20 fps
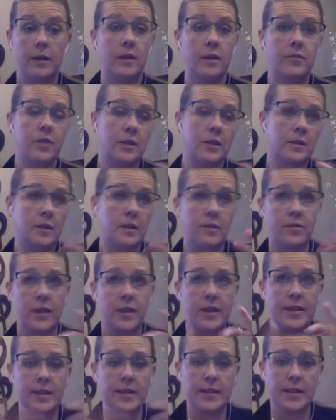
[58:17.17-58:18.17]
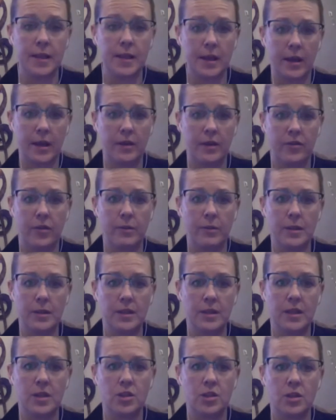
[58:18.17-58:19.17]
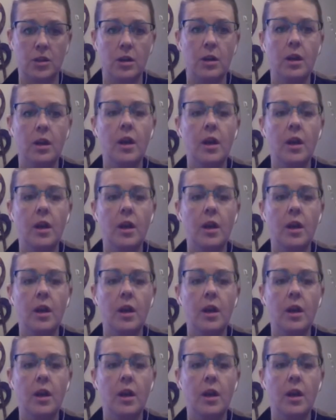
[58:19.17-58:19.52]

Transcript: If they disconnect from the teacher,